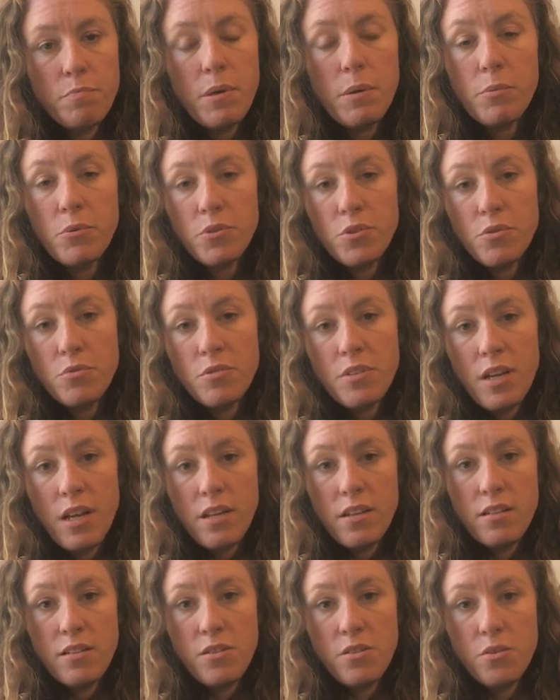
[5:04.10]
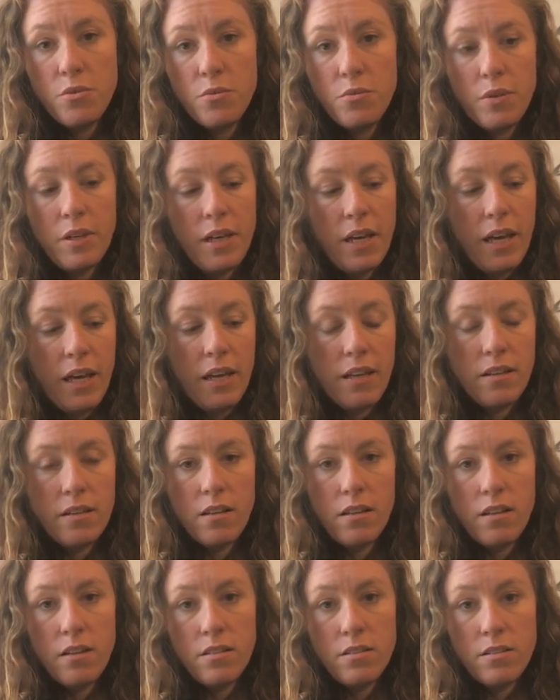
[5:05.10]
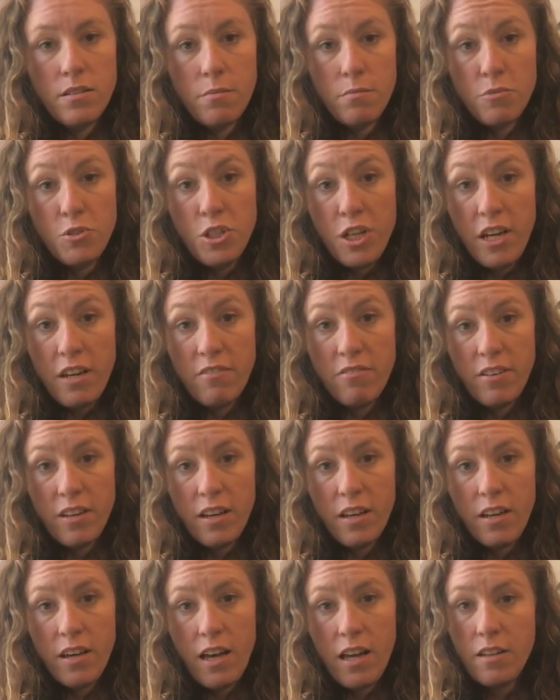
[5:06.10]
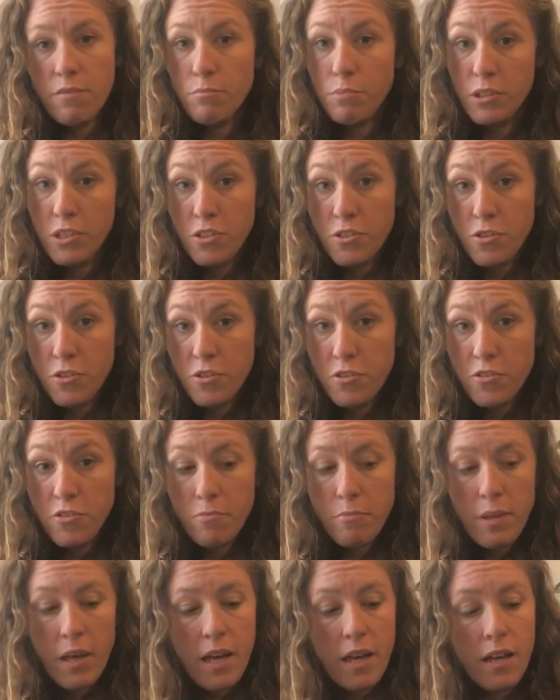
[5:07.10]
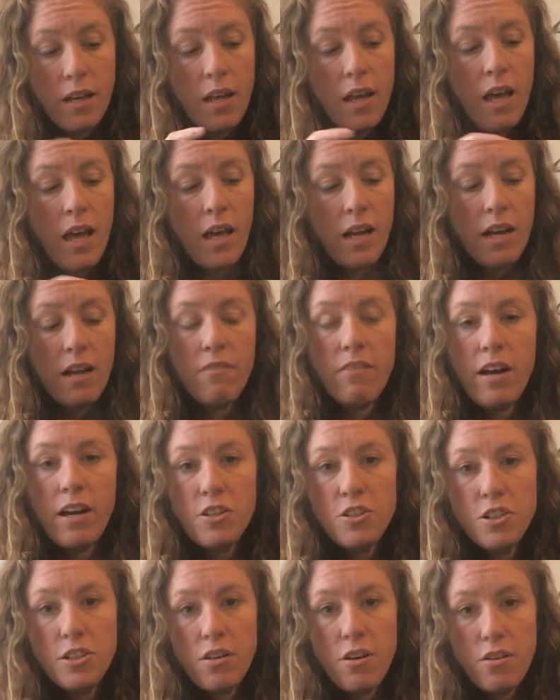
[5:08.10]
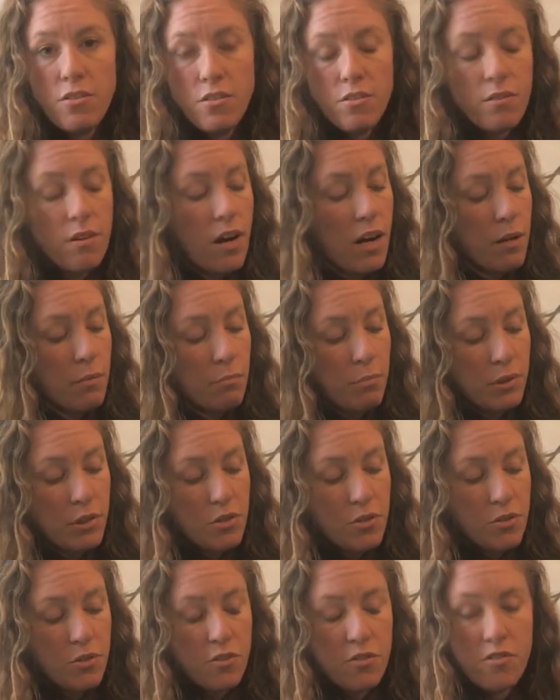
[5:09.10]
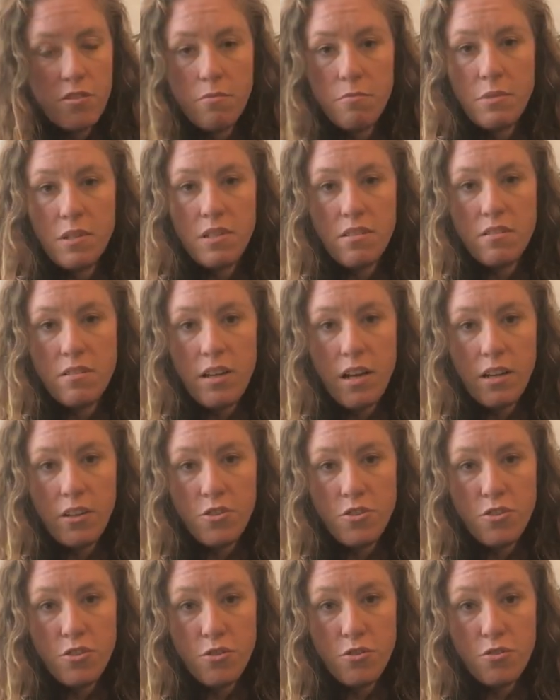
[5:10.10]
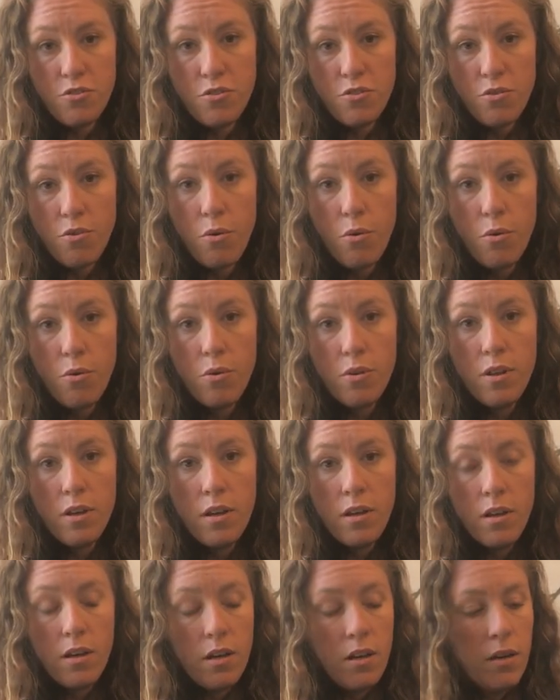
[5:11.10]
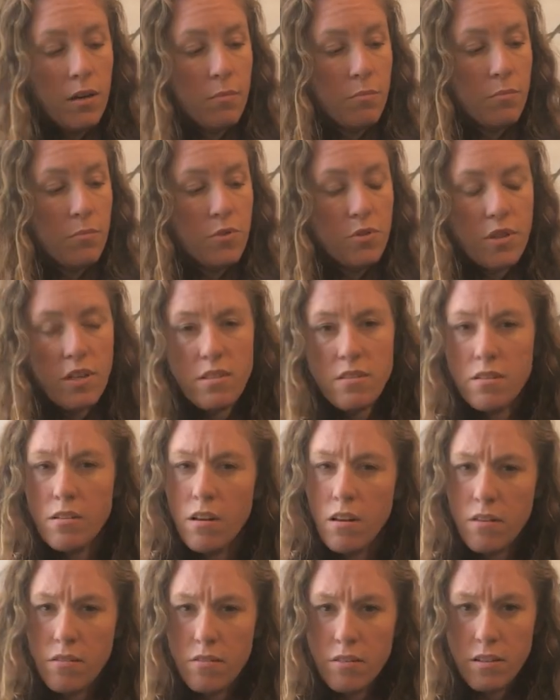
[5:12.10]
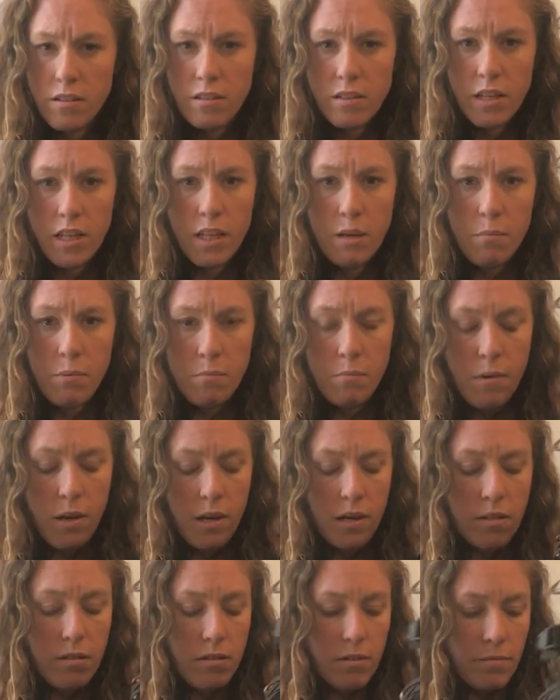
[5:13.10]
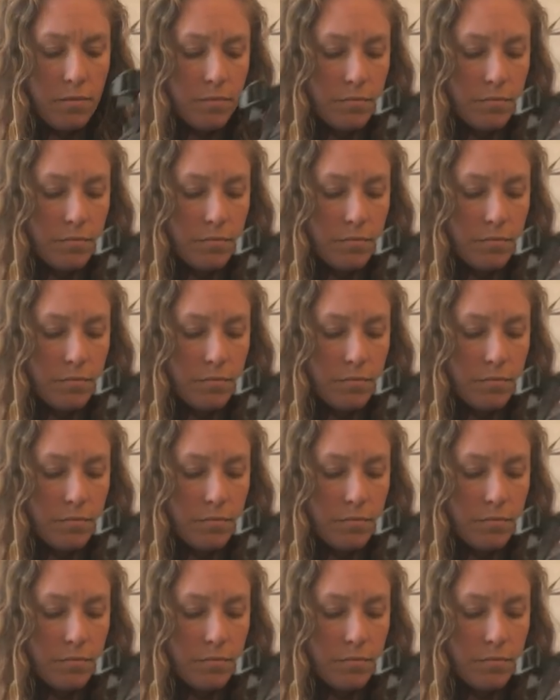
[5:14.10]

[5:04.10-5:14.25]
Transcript: people do tend to get some chafing and blisters from that. And I've actually also gotten blisters from this textured sole. Um, so that's another thing to keep in mind.